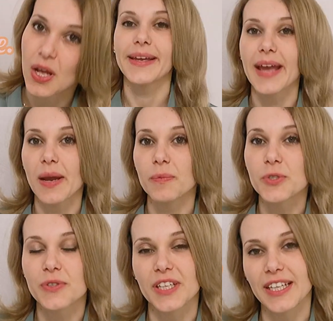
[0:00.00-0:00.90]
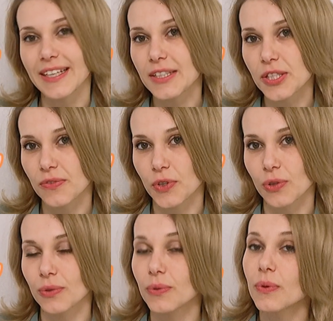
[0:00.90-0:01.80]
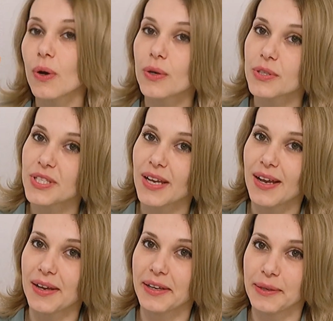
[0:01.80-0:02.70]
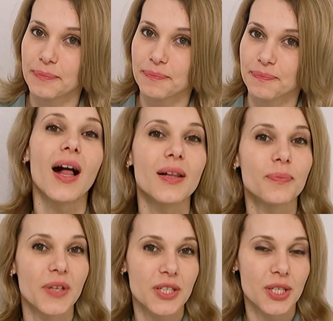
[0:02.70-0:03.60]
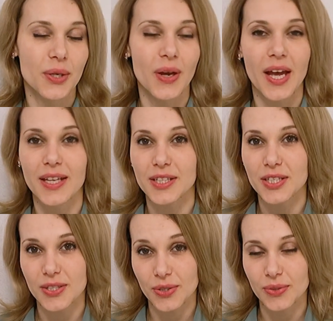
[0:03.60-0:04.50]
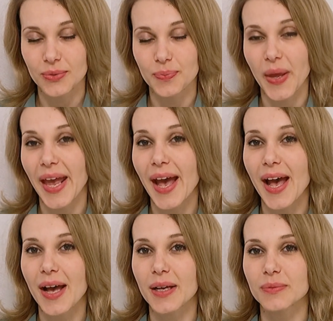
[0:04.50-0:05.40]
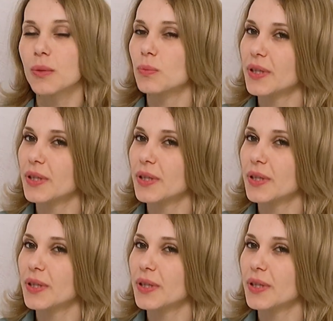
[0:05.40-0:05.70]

You came to the interview on time. I'll meet you at 2 p.m.